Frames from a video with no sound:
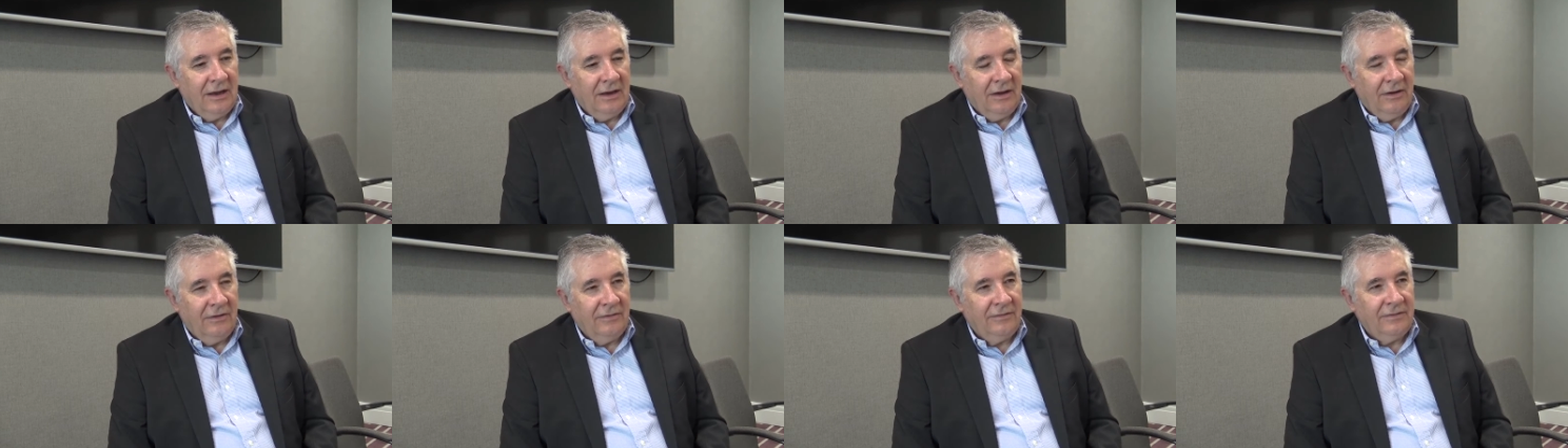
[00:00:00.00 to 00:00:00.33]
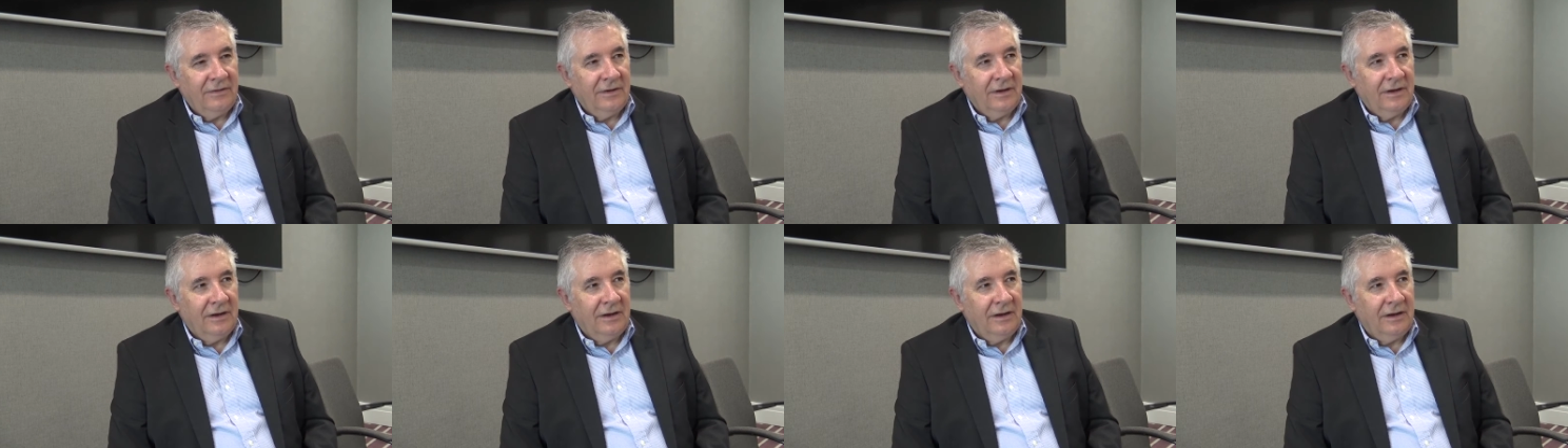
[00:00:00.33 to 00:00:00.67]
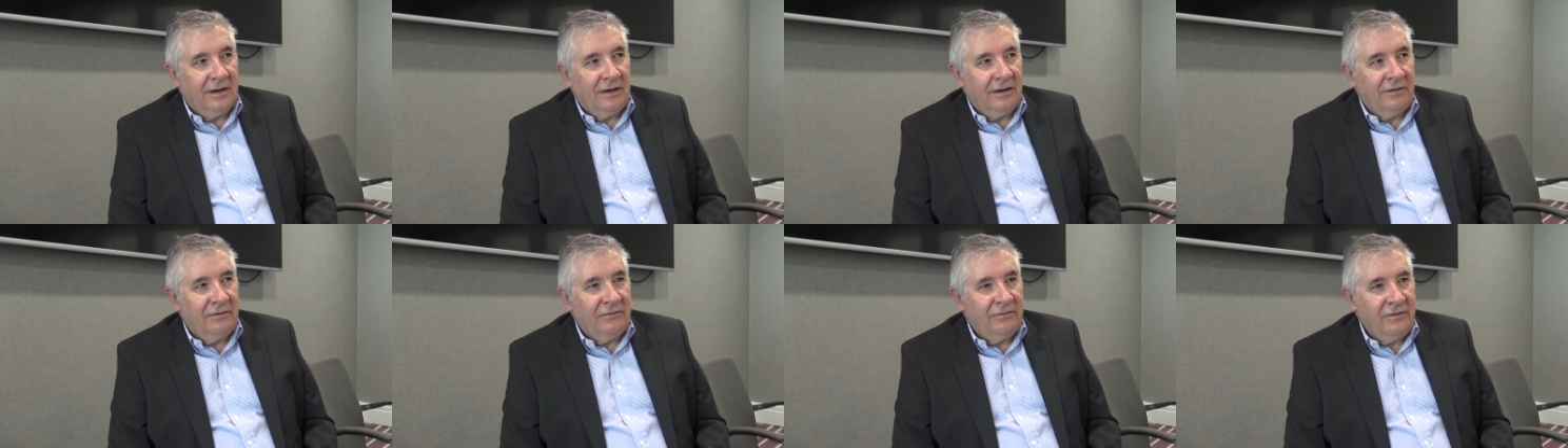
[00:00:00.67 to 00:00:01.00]
of
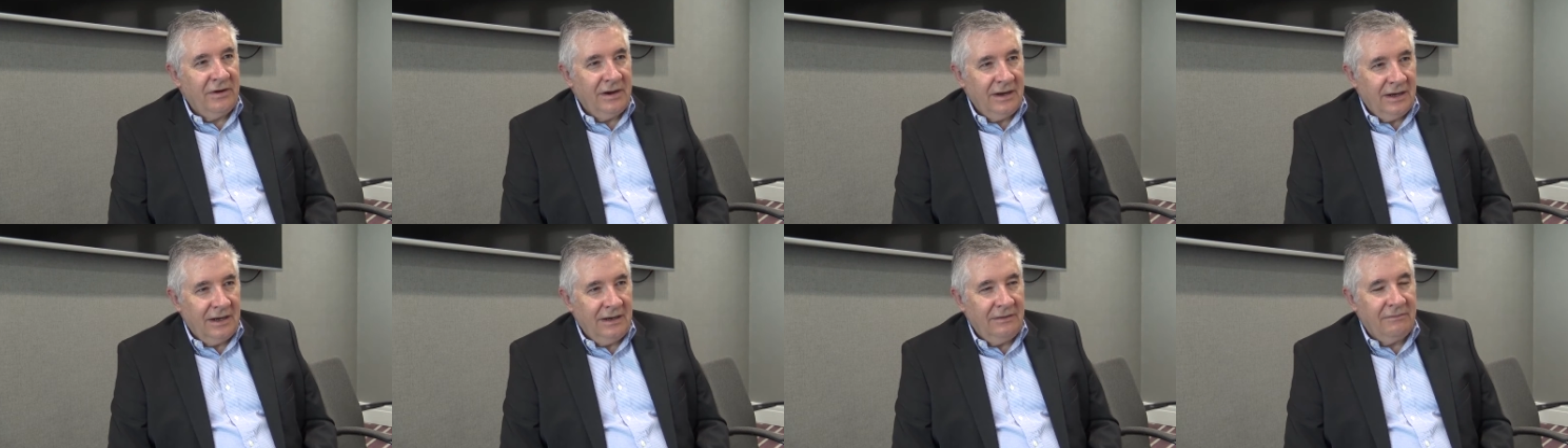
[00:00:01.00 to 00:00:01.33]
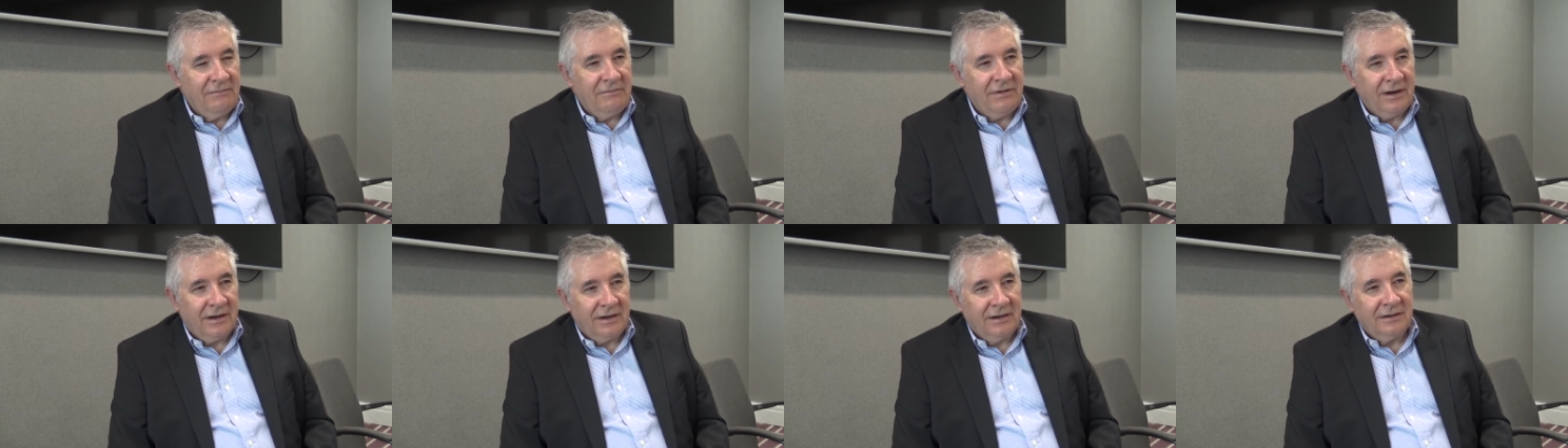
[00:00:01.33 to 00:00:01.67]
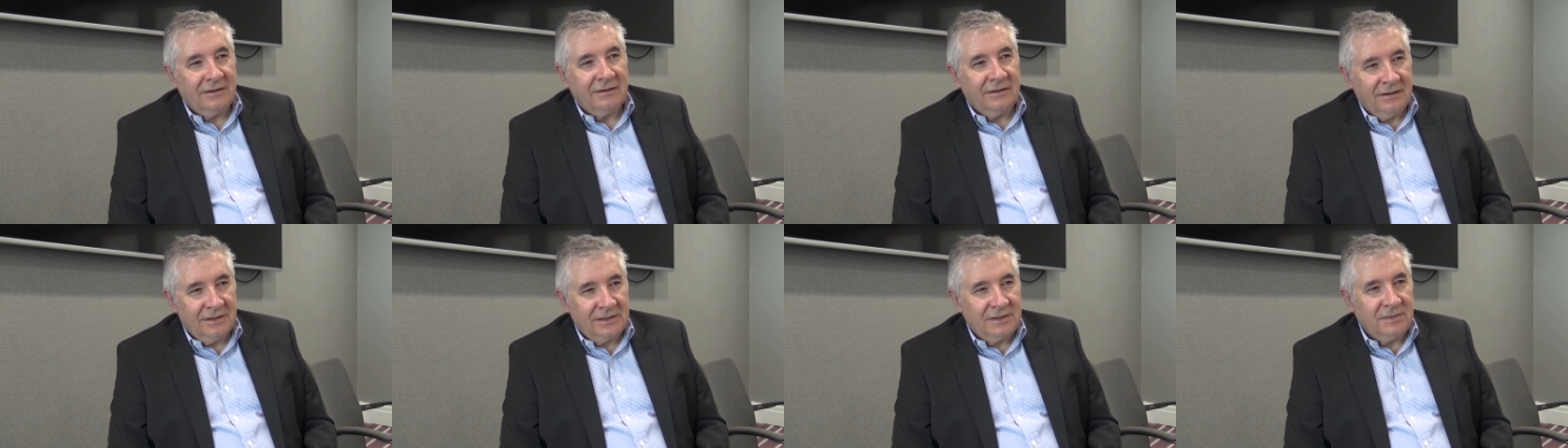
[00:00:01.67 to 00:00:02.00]
really
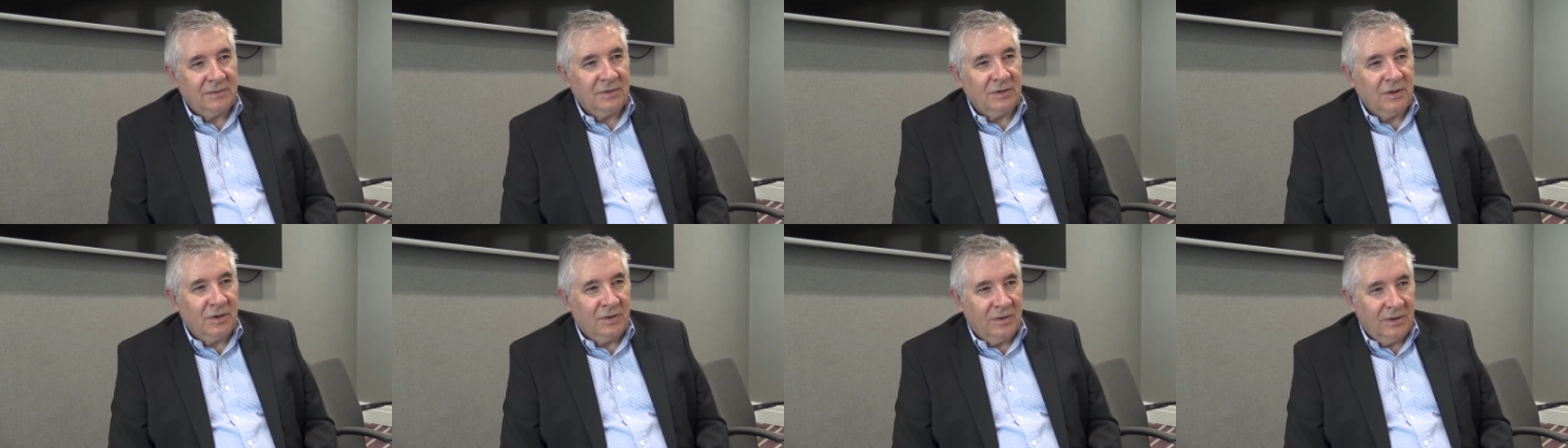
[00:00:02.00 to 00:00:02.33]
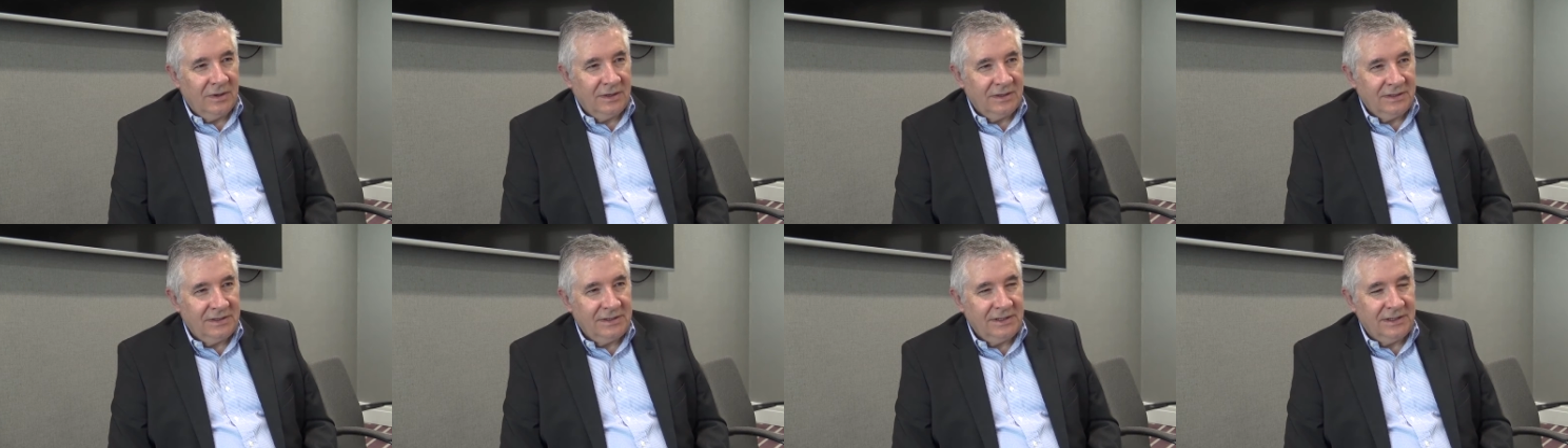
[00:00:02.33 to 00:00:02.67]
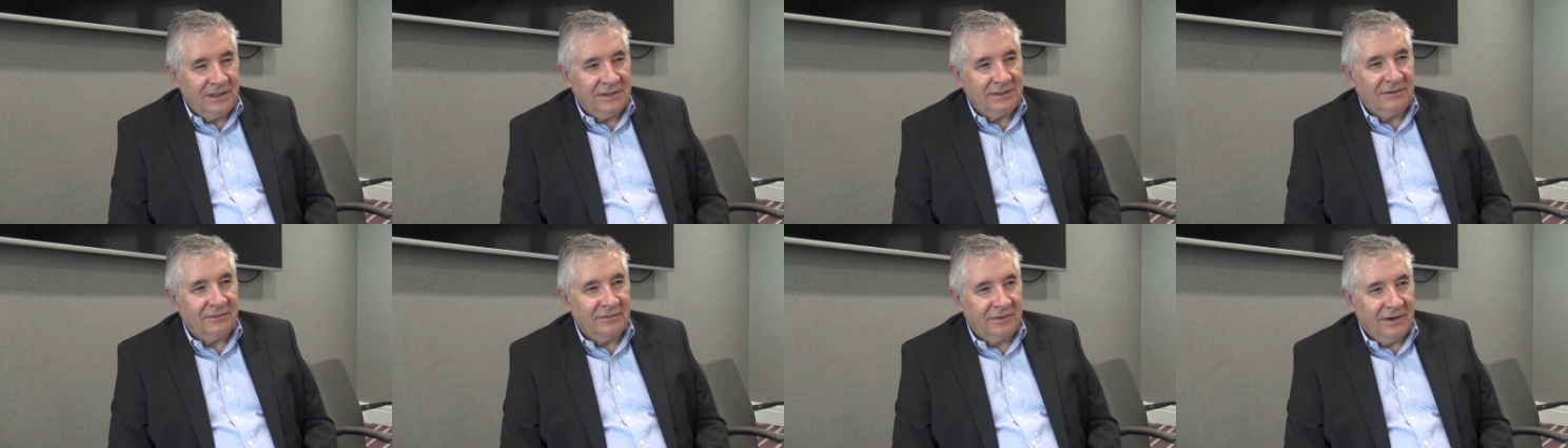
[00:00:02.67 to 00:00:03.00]
recognisable
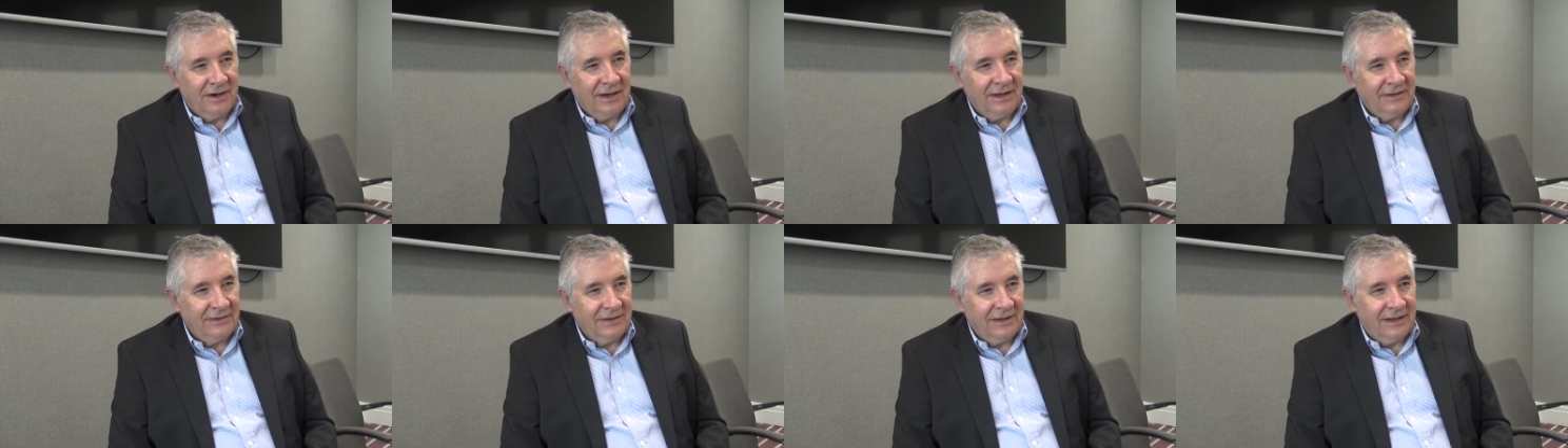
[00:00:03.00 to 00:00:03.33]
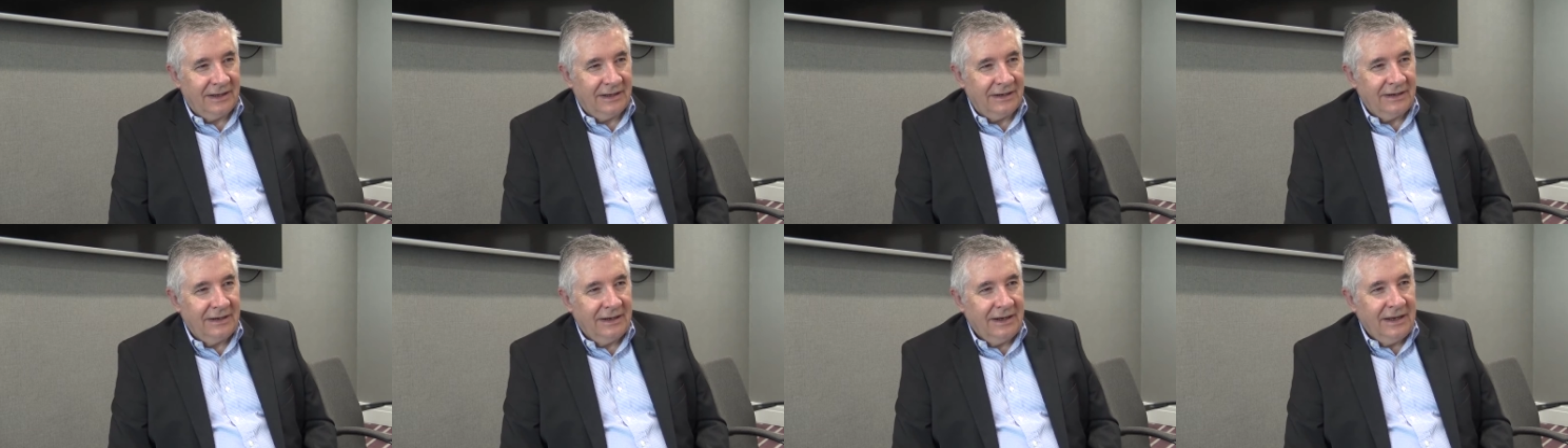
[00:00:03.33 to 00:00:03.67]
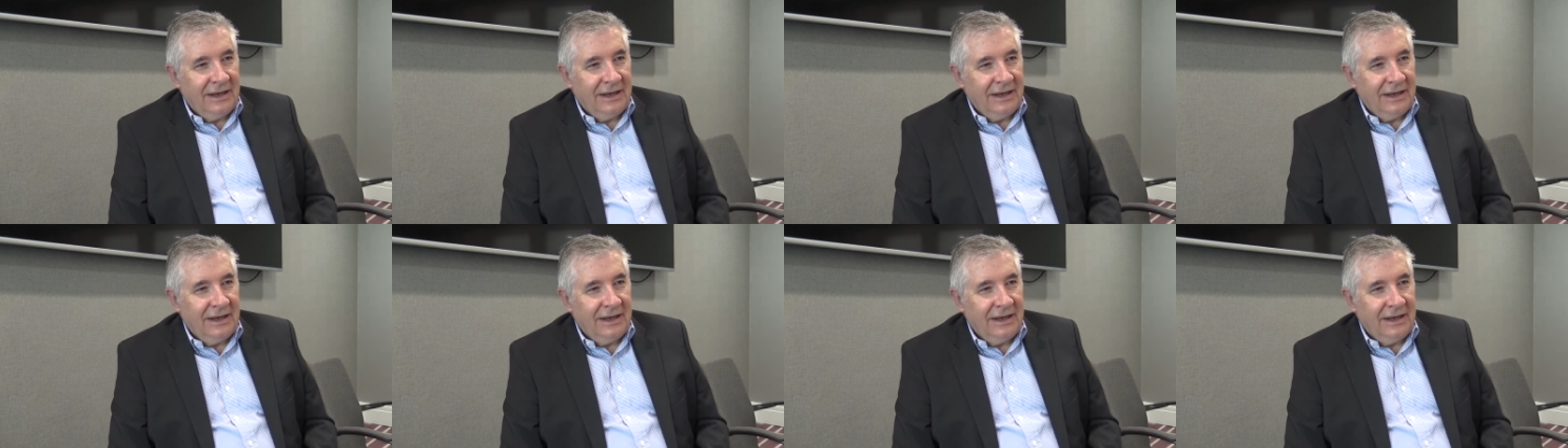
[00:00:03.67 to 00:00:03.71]
quality to write that.